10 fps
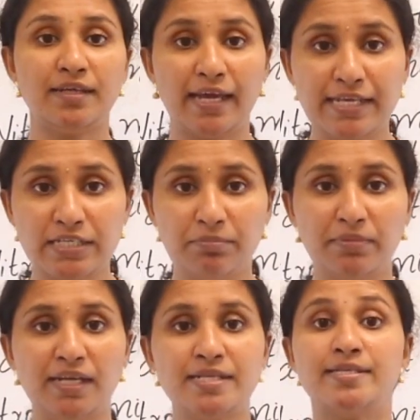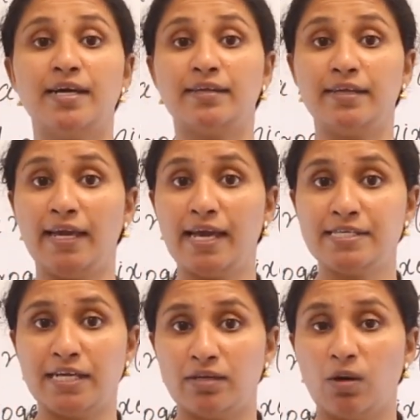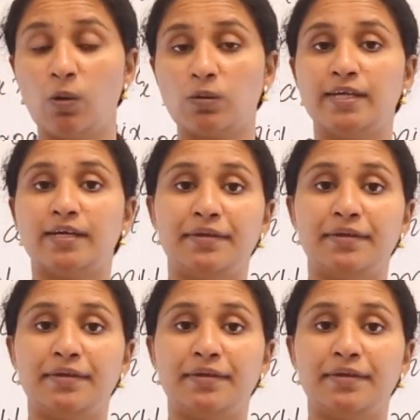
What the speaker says: reagent means the reagent or the